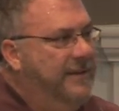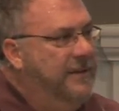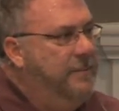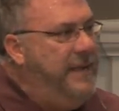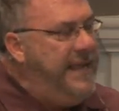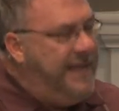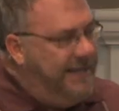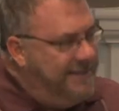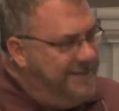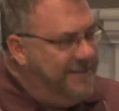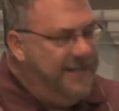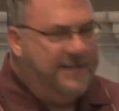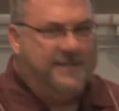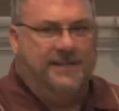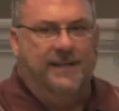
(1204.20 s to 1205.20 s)
Be
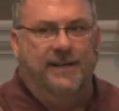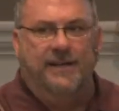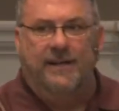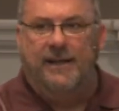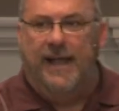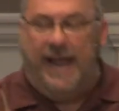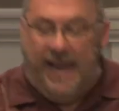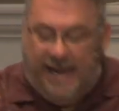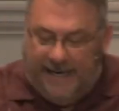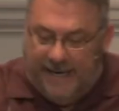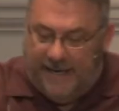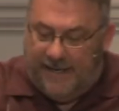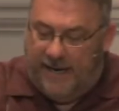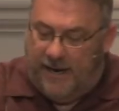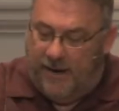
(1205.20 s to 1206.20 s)
consistent. Hang
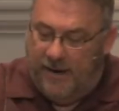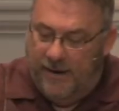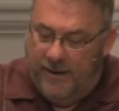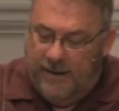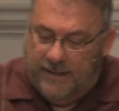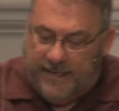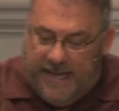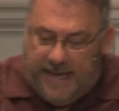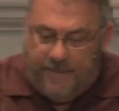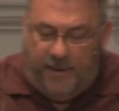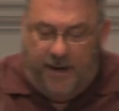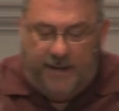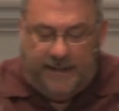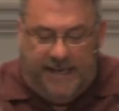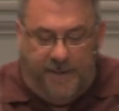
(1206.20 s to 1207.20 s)
in there. Keep
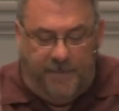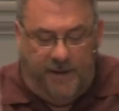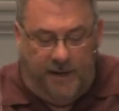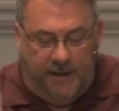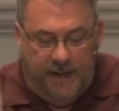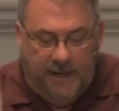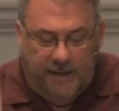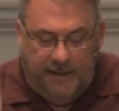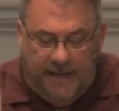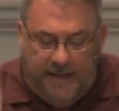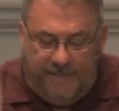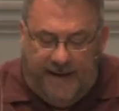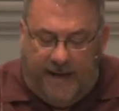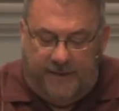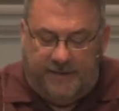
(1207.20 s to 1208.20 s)
on keeping on.
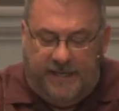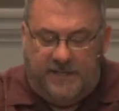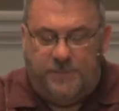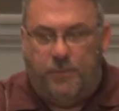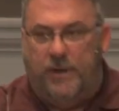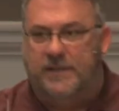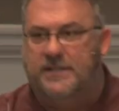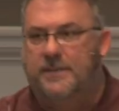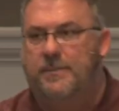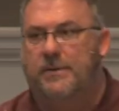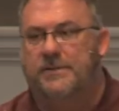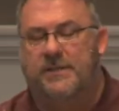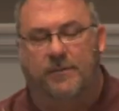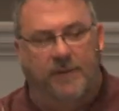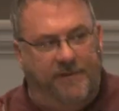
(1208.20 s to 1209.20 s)
Live out these
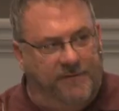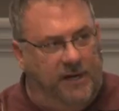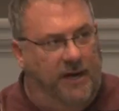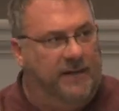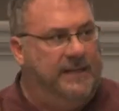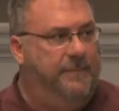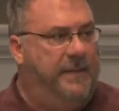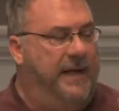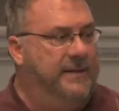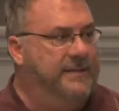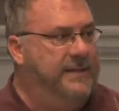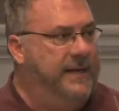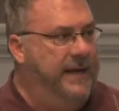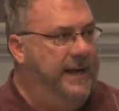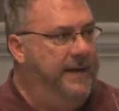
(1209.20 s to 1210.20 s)
principles that we've talked about
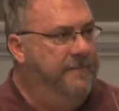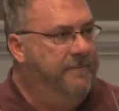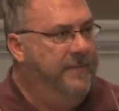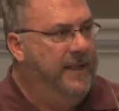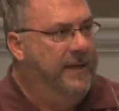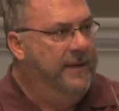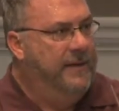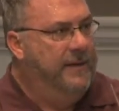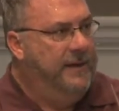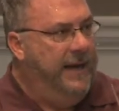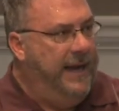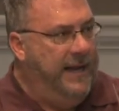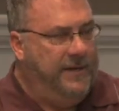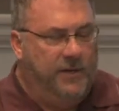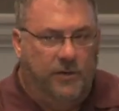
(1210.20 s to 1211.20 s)
today.
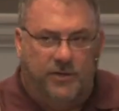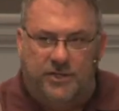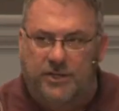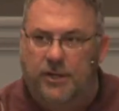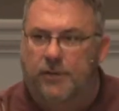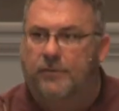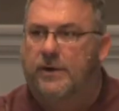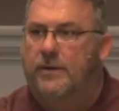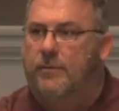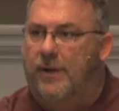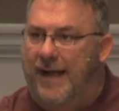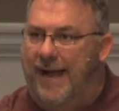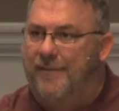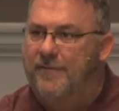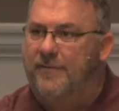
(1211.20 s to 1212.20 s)
And your children will
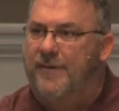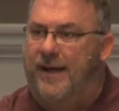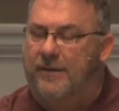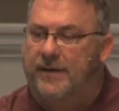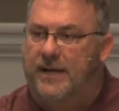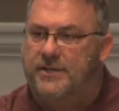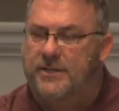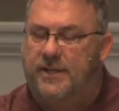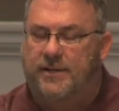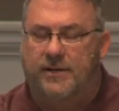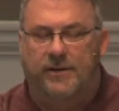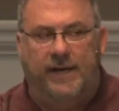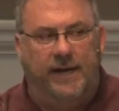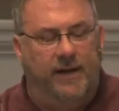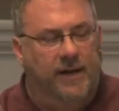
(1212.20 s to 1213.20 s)
have the foundation that
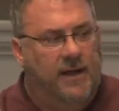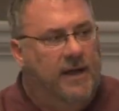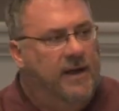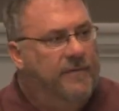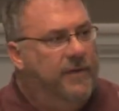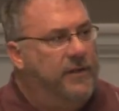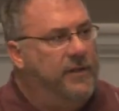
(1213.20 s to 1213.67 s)
they're needed. For